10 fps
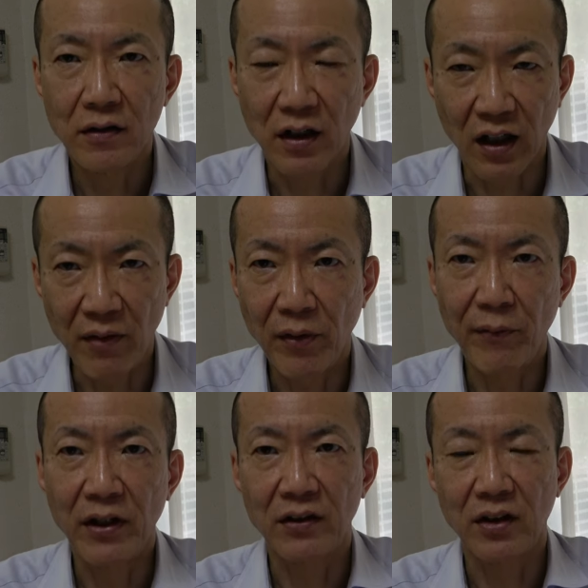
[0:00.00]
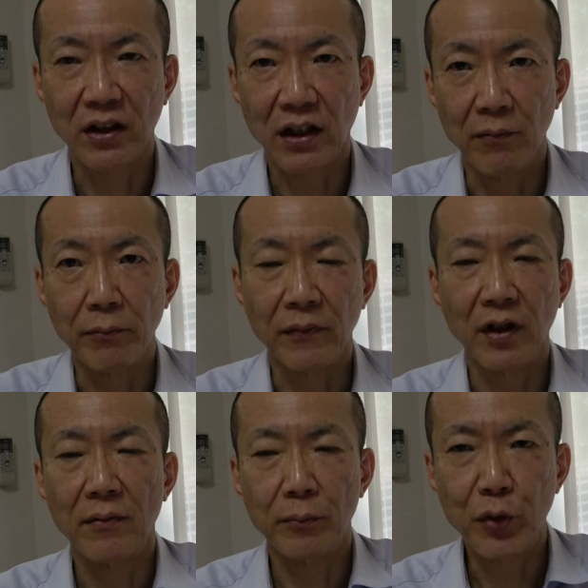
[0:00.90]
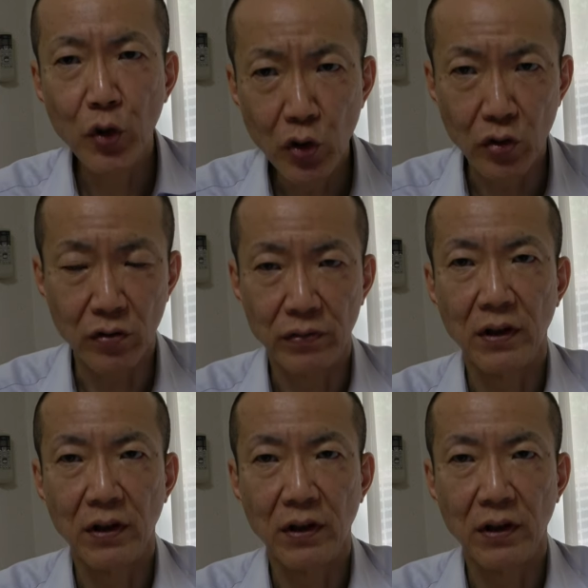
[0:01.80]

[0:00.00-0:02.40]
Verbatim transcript: the government can prove